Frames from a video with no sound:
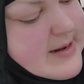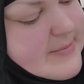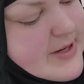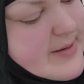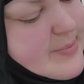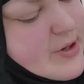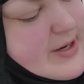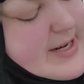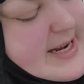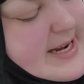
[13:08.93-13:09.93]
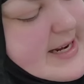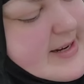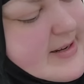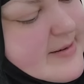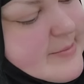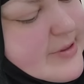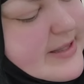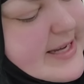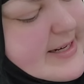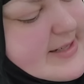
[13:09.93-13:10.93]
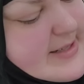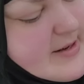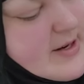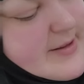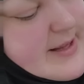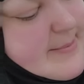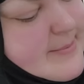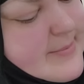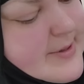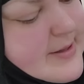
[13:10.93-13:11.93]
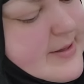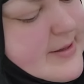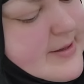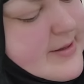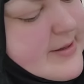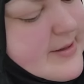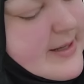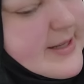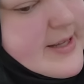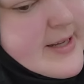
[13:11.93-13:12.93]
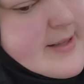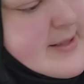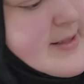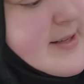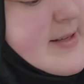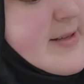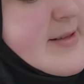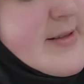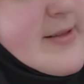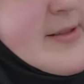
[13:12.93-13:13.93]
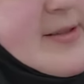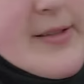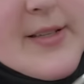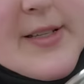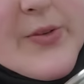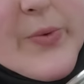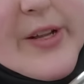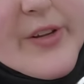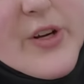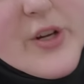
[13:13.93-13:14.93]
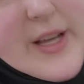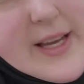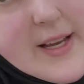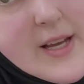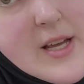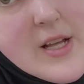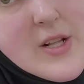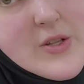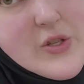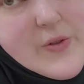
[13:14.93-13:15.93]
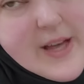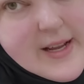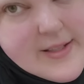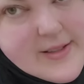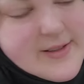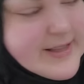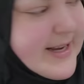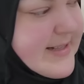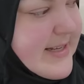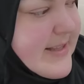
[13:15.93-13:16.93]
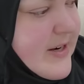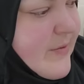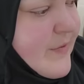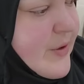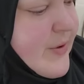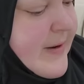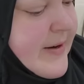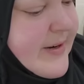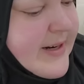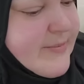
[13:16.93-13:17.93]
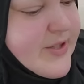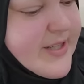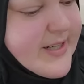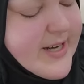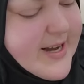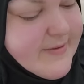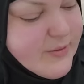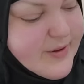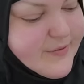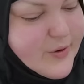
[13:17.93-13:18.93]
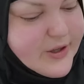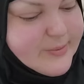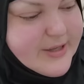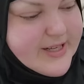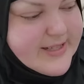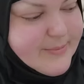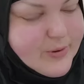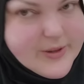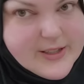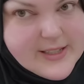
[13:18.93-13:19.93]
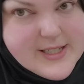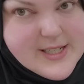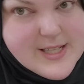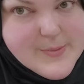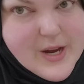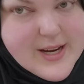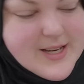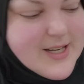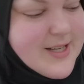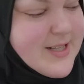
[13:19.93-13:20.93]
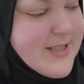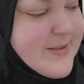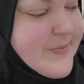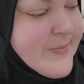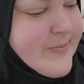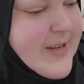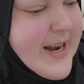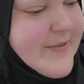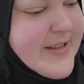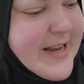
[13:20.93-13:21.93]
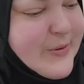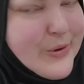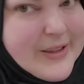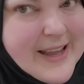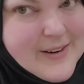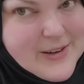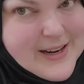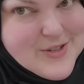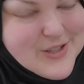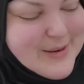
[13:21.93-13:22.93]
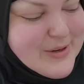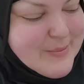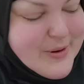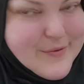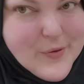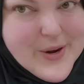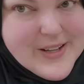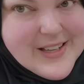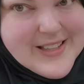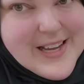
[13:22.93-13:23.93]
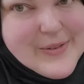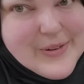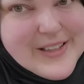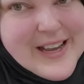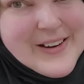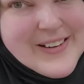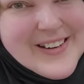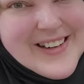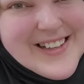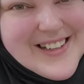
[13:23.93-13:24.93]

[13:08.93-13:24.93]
I'm gonna put a plate on them like this while they're cooking, so that, like I said, they don't float around. And I'm just gonna cover with foil because I broke the lid to this pot. I have the outer layer, actually. I'm gonna put foil in the outer layer